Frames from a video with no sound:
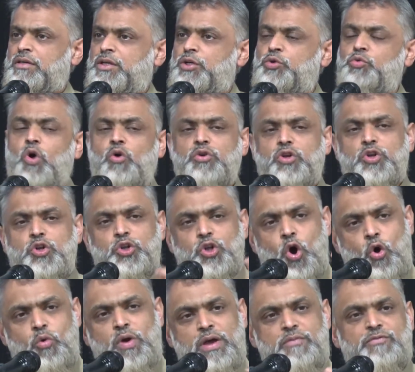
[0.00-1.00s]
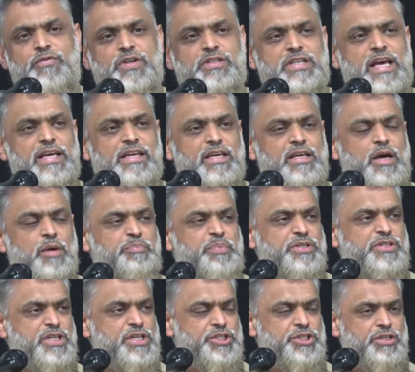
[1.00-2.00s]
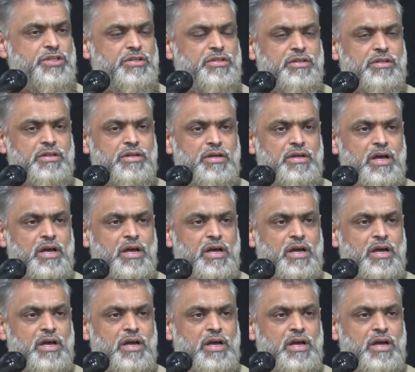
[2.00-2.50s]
You won't know him for taking a position